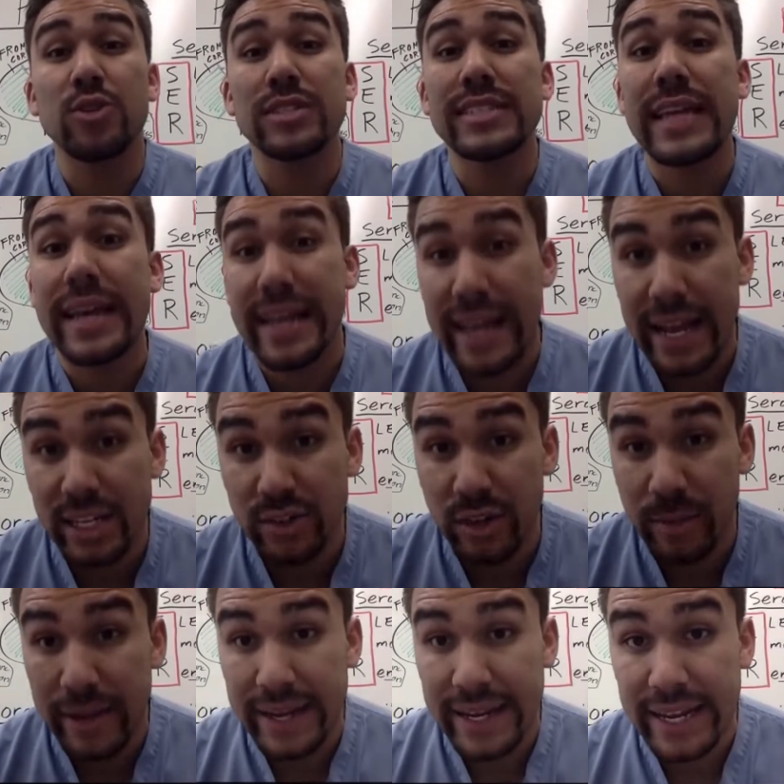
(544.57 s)
your
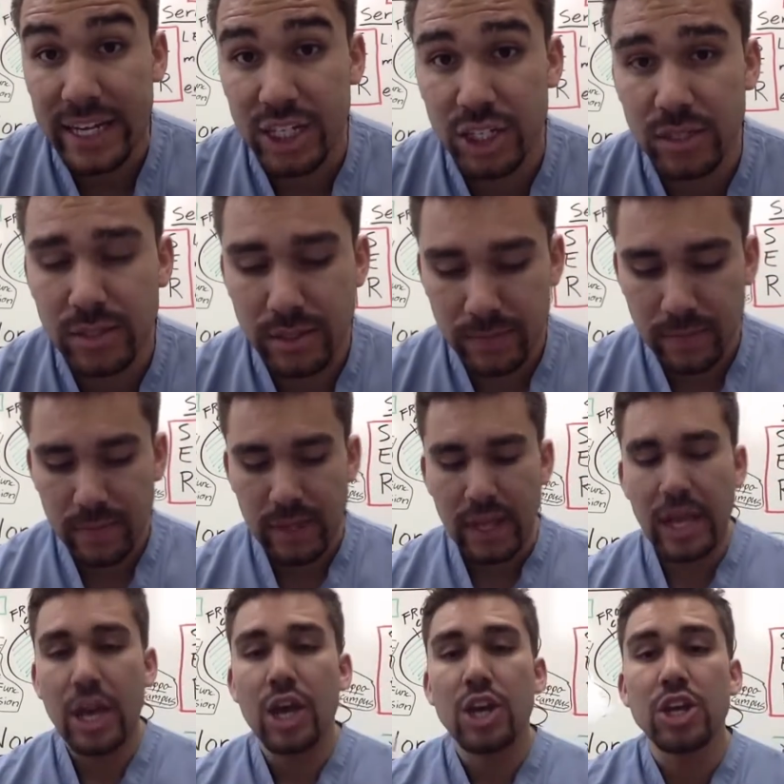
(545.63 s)
psychiatric medications.
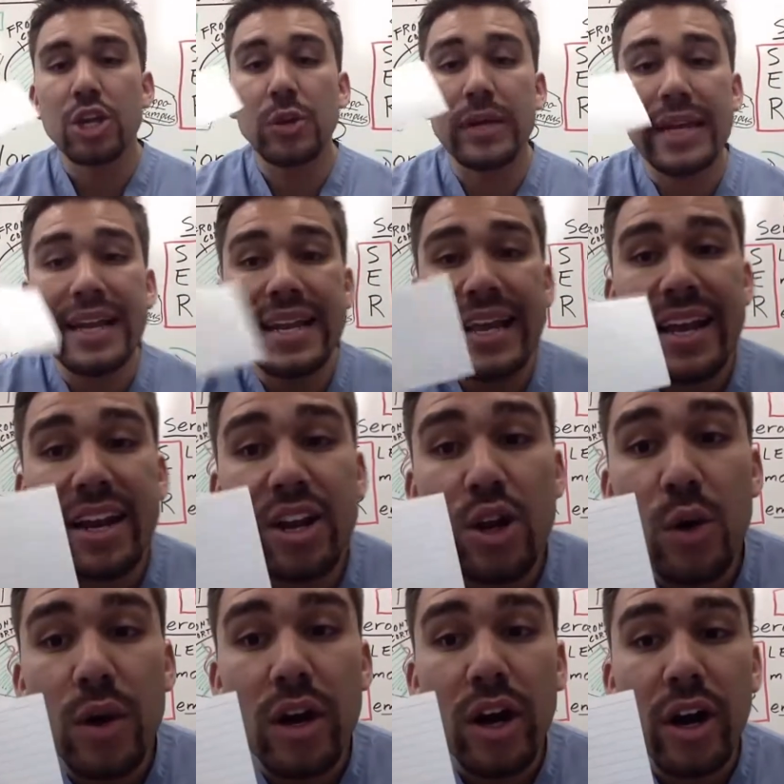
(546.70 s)
You need to get a
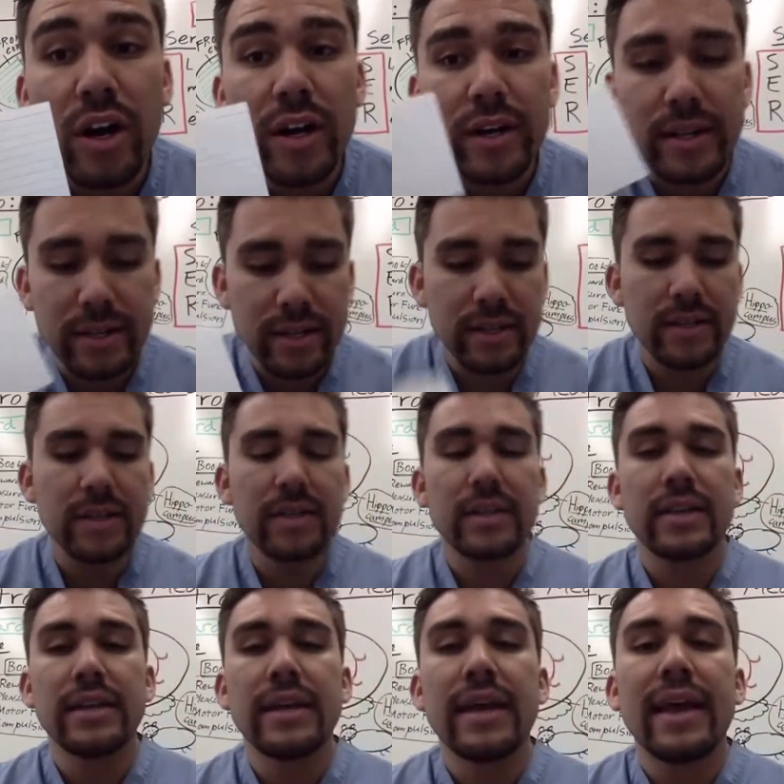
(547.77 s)
note card
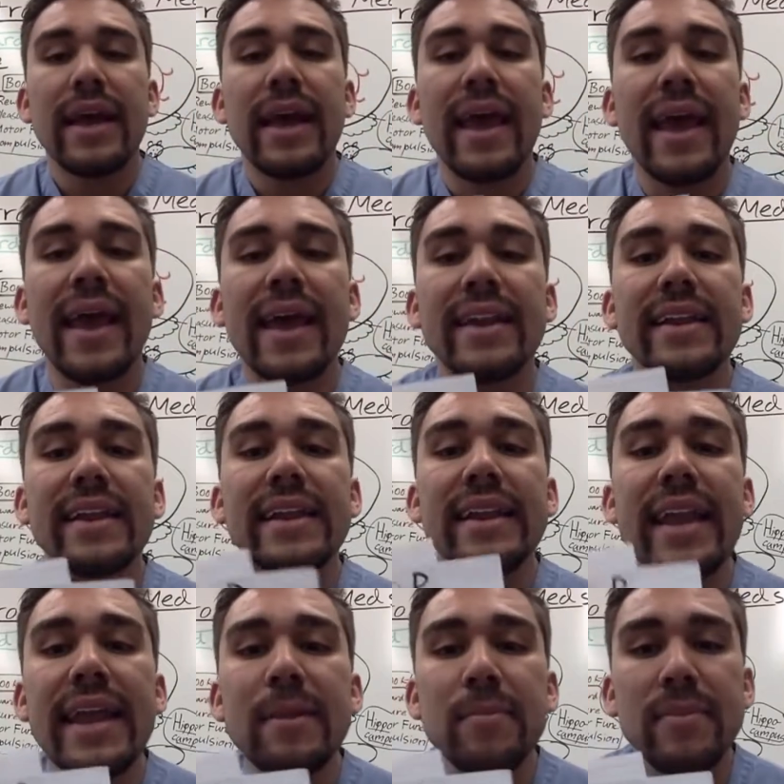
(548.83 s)
and
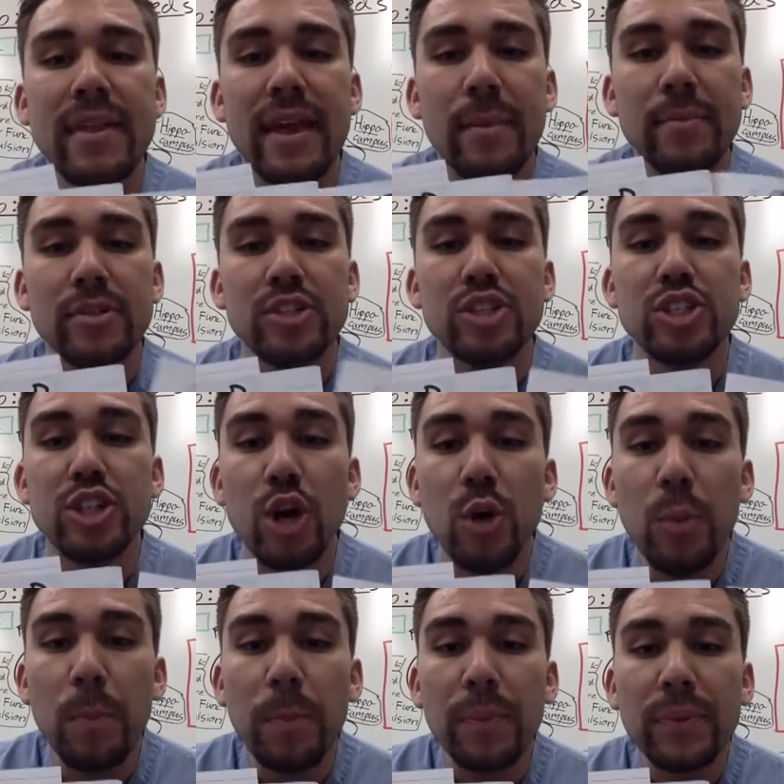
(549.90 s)
name them
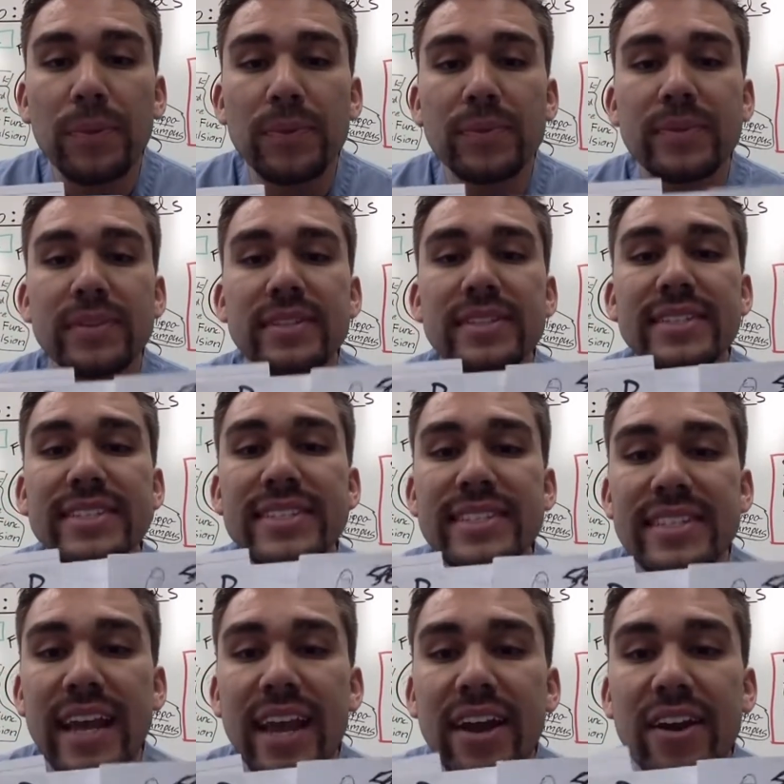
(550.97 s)
DOPE,
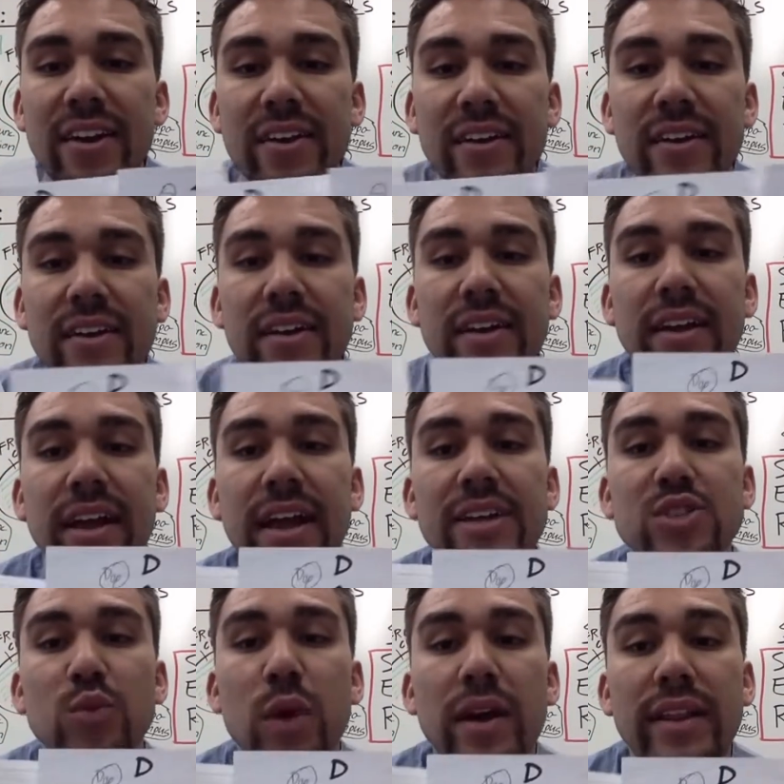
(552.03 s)
SER,
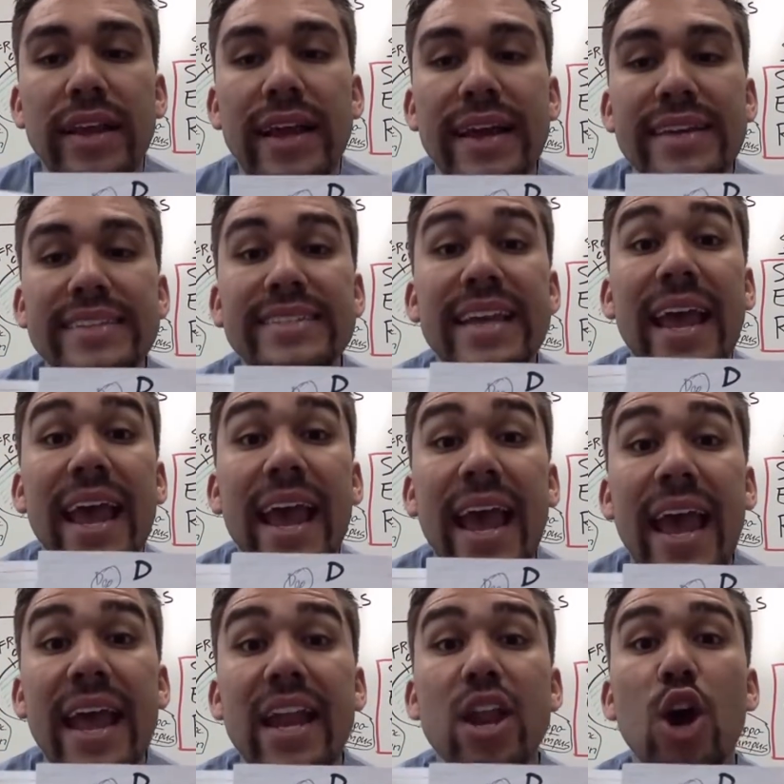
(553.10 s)
as well as
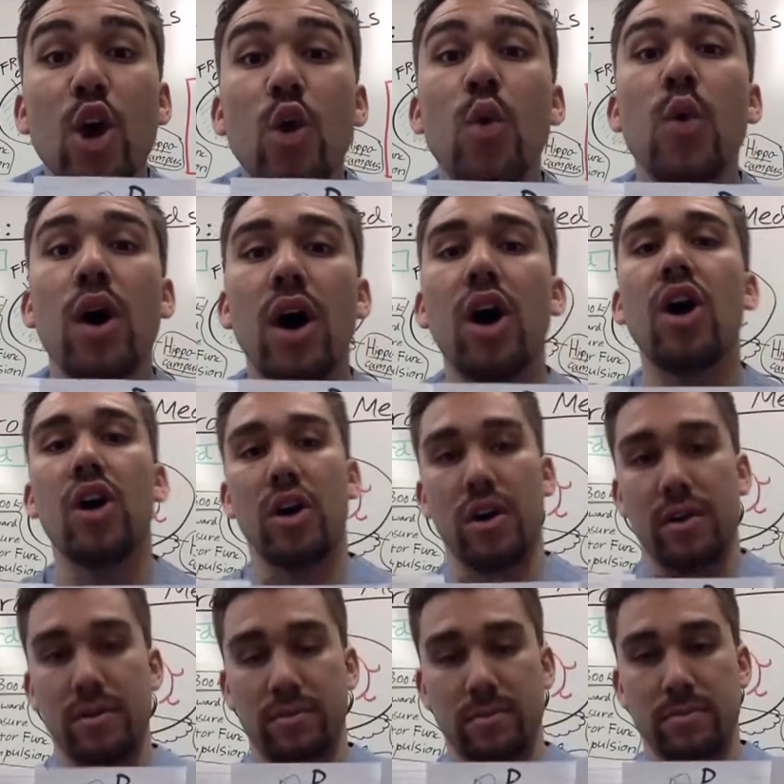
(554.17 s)

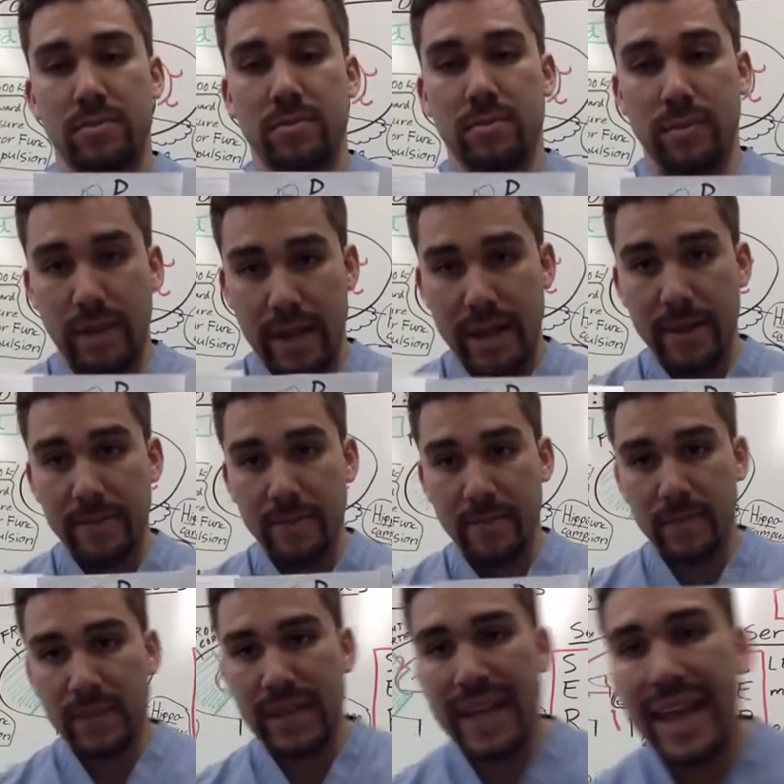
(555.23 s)
NOR, okay?
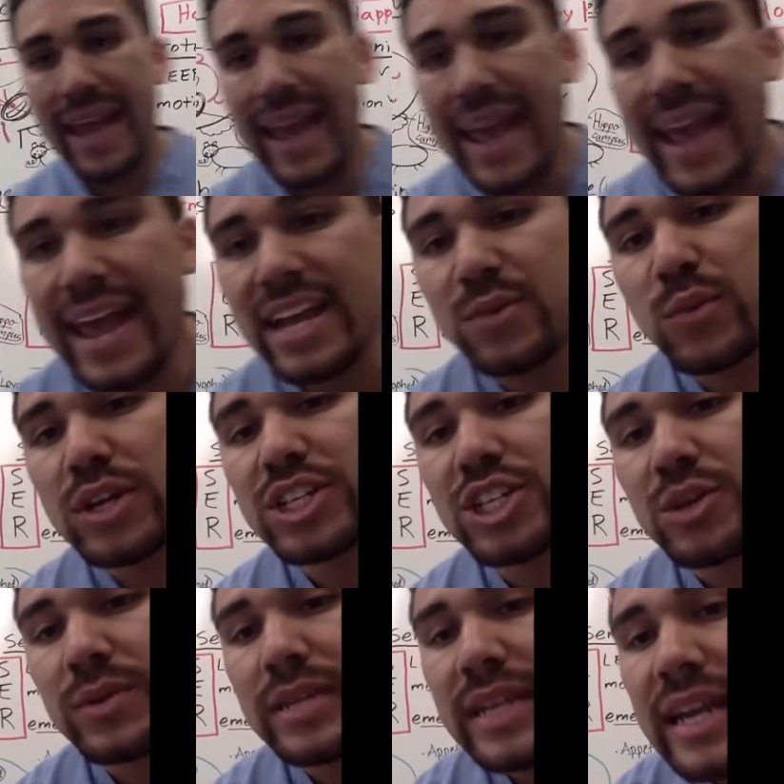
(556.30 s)
And what
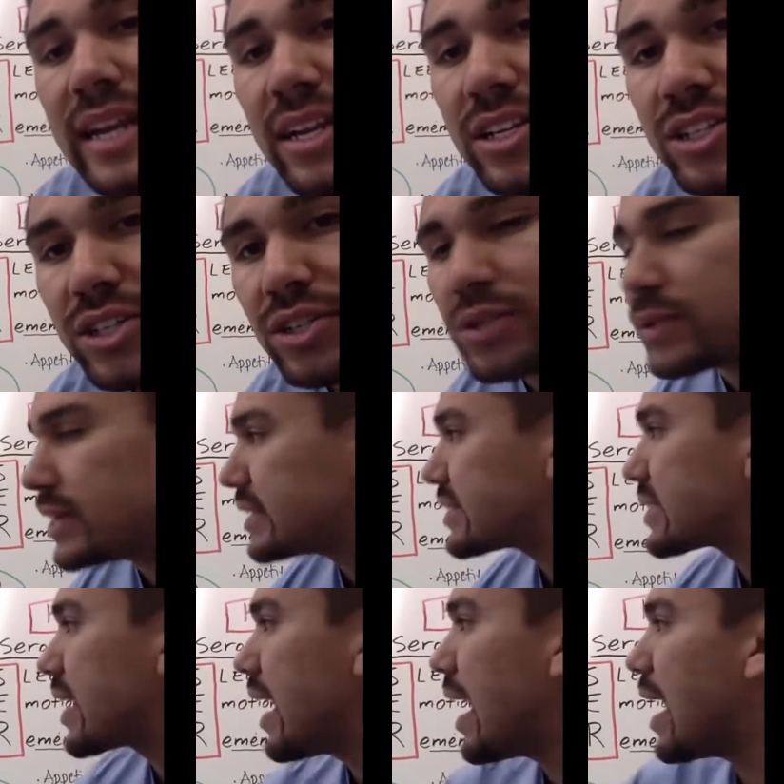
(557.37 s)
you need to do
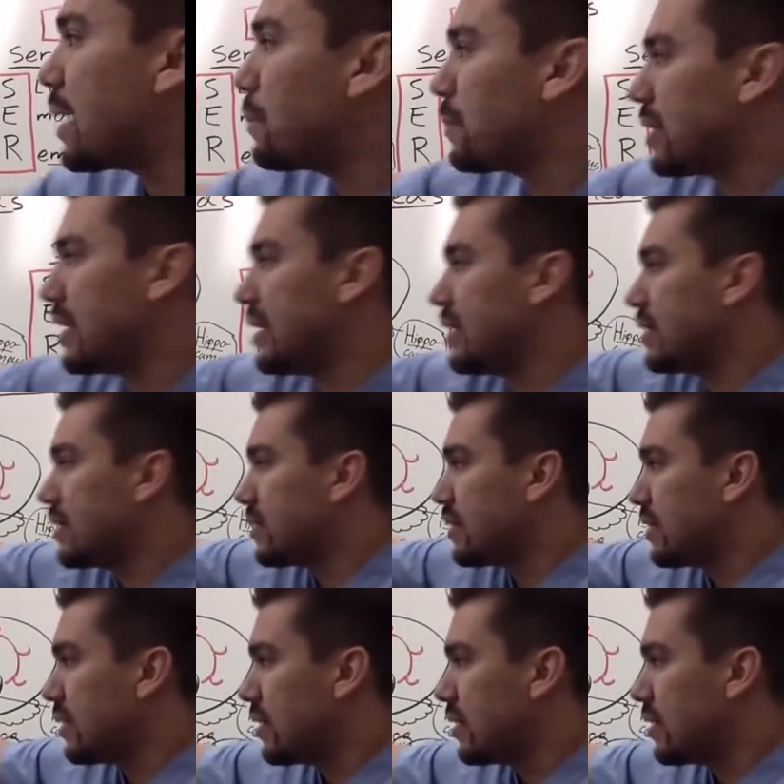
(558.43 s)
is copy